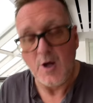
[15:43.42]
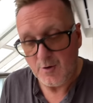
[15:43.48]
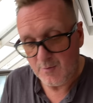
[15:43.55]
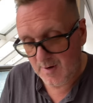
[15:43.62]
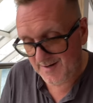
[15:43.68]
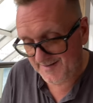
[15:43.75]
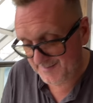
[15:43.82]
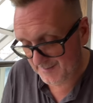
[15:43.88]

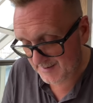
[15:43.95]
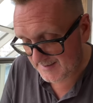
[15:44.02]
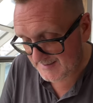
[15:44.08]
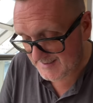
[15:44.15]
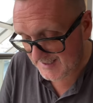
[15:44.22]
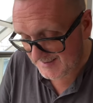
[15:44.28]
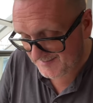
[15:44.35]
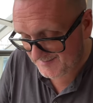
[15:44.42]
Right, so we're going to
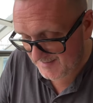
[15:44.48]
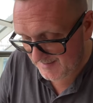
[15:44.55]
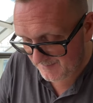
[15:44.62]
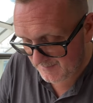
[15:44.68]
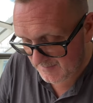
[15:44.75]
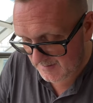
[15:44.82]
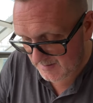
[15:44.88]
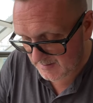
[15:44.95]
taste it,
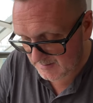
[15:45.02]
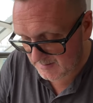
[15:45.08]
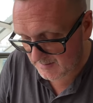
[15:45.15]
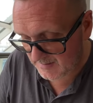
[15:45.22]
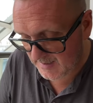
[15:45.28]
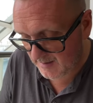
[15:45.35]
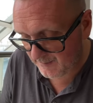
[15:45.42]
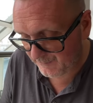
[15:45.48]

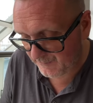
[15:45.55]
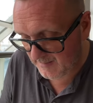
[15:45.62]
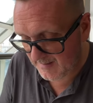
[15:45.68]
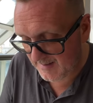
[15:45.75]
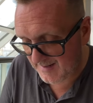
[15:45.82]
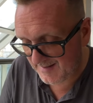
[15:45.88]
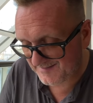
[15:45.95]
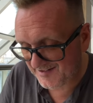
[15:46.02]
going to go for
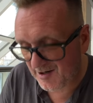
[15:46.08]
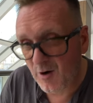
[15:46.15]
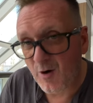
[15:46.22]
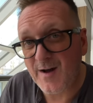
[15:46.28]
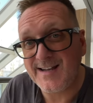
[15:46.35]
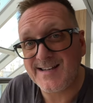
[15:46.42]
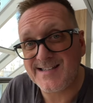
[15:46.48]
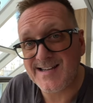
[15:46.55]
it. It's
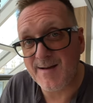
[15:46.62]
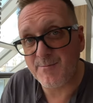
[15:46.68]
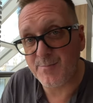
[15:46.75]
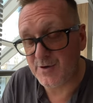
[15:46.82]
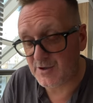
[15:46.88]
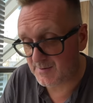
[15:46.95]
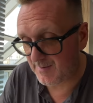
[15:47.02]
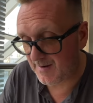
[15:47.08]
hot in
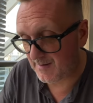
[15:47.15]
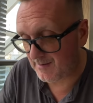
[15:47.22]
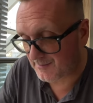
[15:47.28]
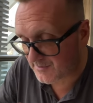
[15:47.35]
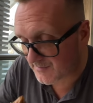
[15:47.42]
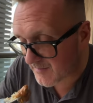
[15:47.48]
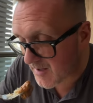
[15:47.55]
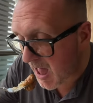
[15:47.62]
temperature by the
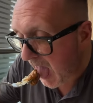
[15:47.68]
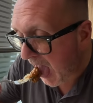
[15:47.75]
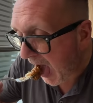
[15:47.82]
look of it.